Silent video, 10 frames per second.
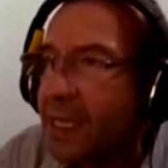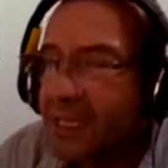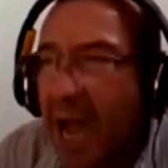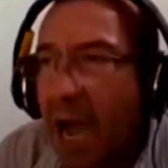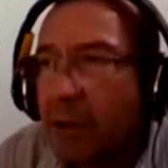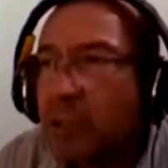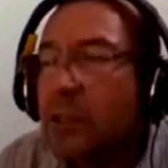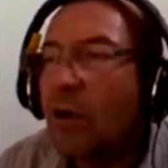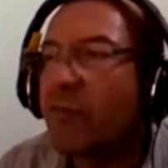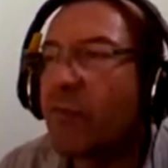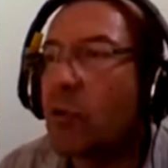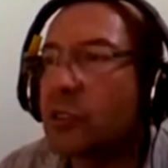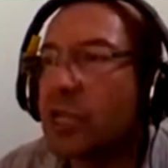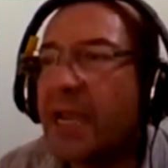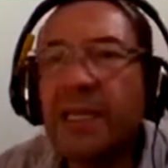now, of
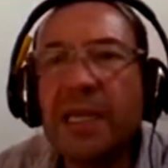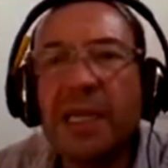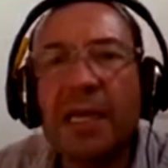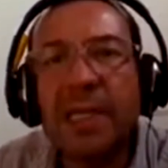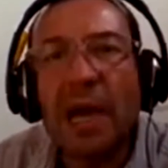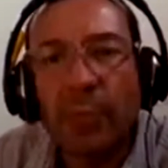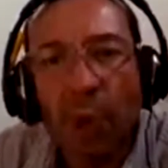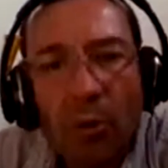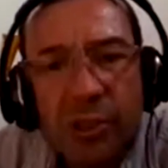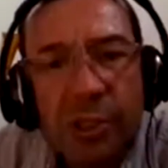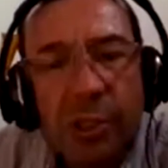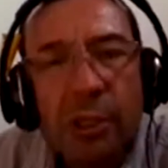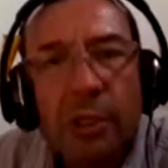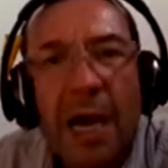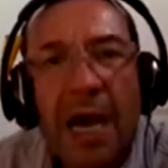course, any approach,
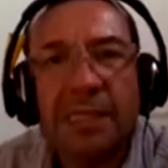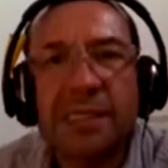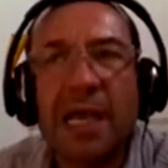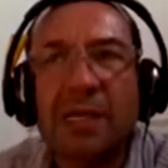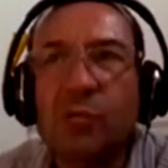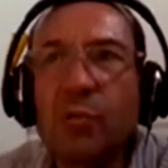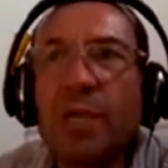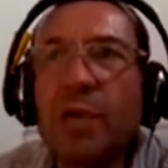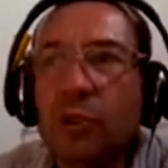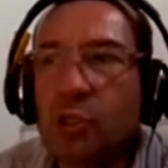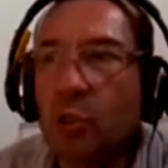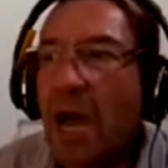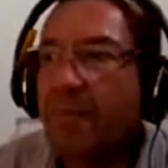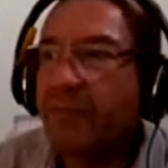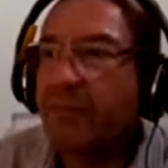as we also
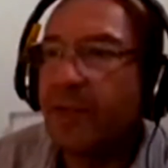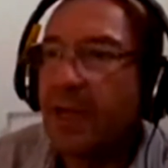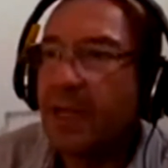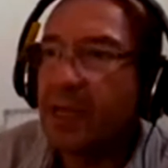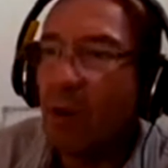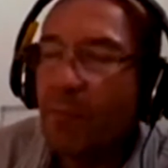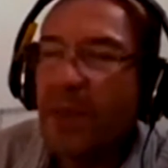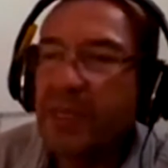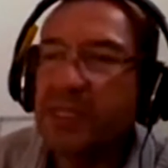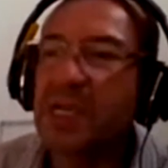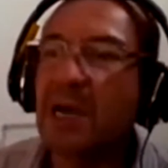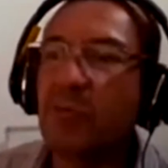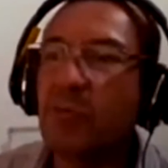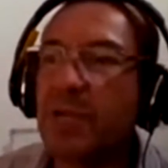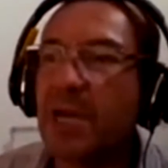have companies
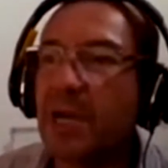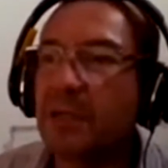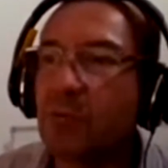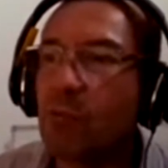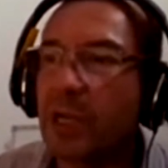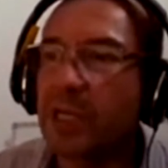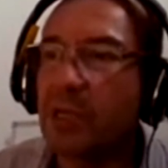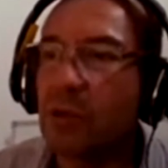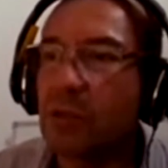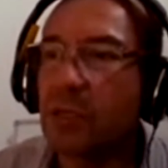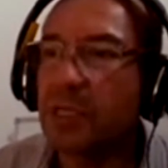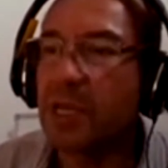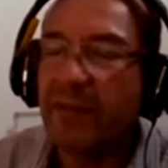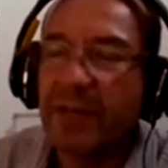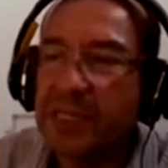that we are working in
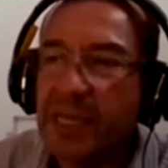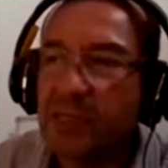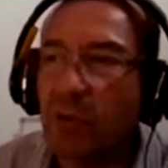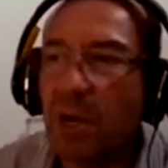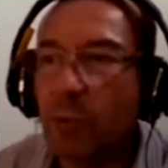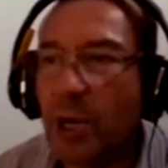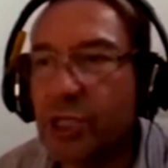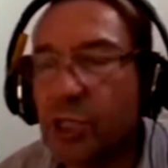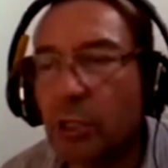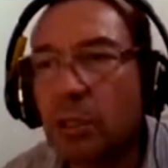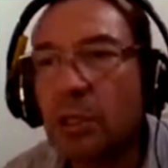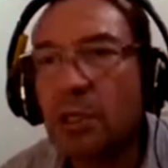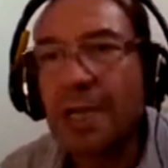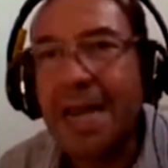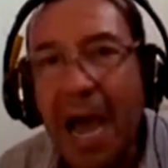a very tight collaboration.
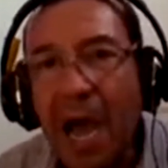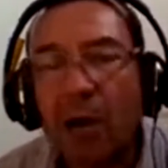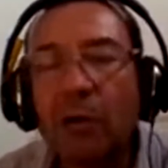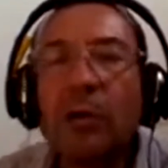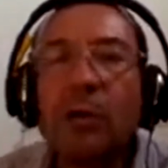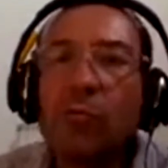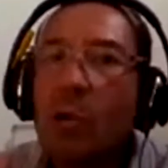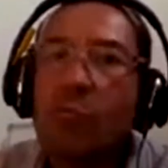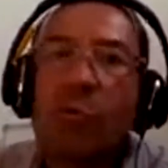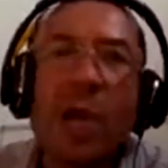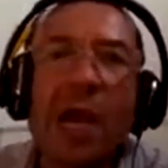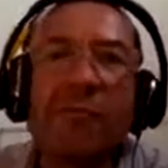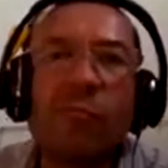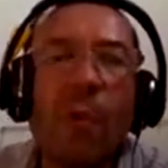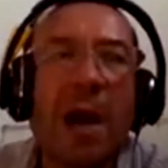Now, when we
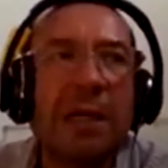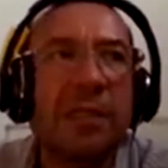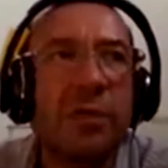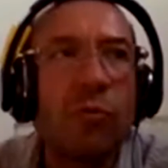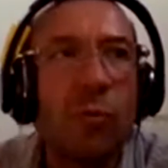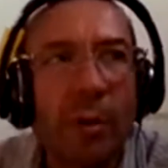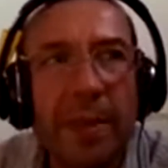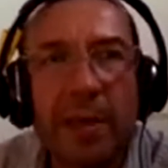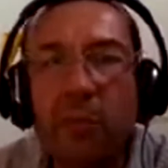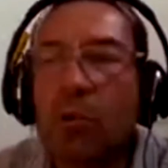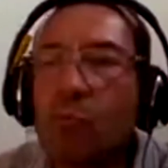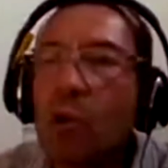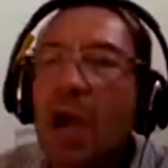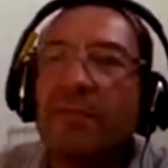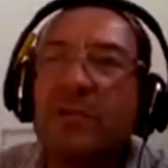have one new model, when we
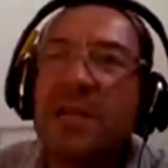have